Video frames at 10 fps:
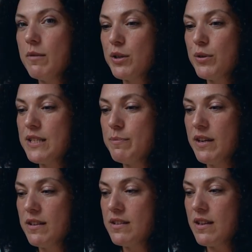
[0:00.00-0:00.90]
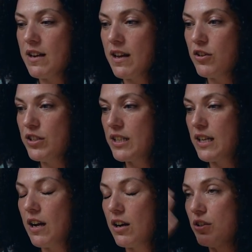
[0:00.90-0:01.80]
home at Christmas, and
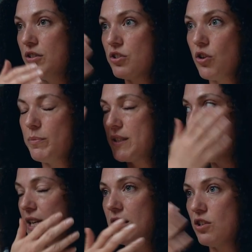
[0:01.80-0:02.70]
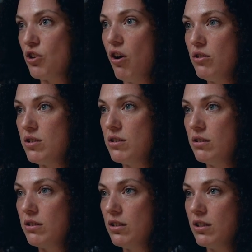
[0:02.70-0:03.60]
I couldn't stop seeing the shots.
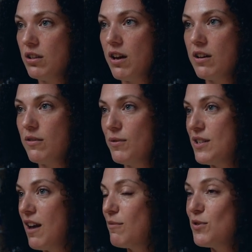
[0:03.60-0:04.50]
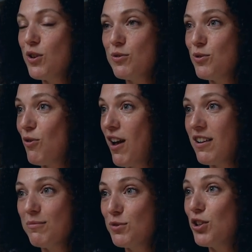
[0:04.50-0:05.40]
And I was like, I'm so sorry,
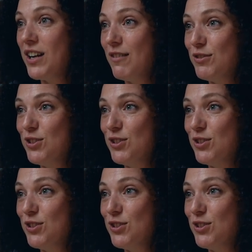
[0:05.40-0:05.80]
I'm going to have